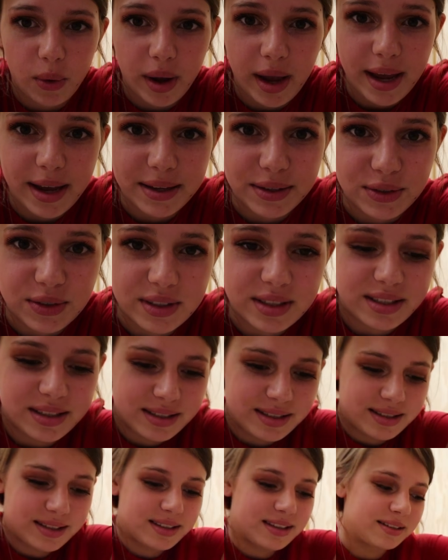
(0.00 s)
Okay, so this
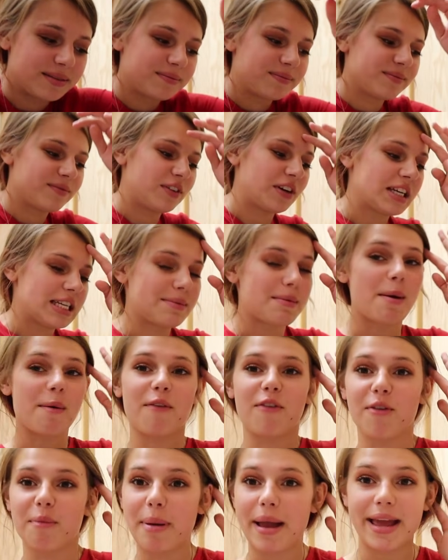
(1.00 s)
is the first time I've
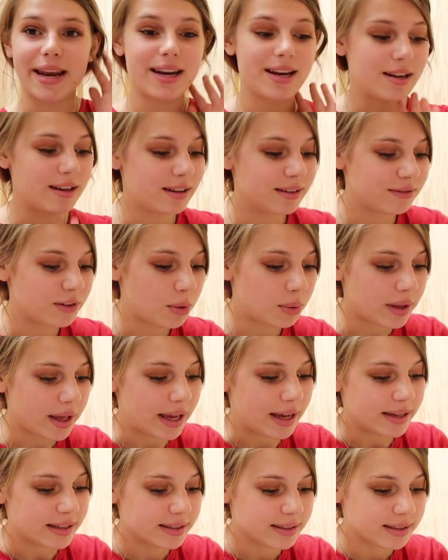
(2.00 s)
ever painted a phone
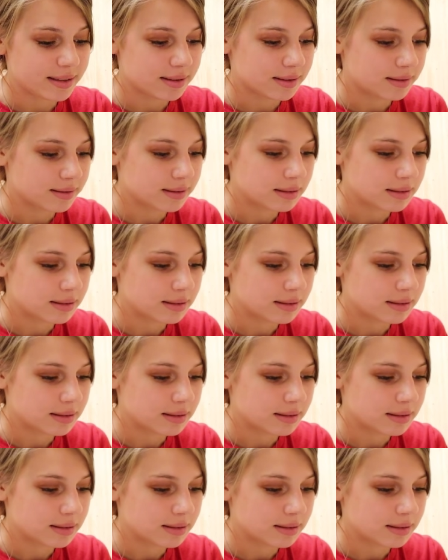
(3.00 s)
case.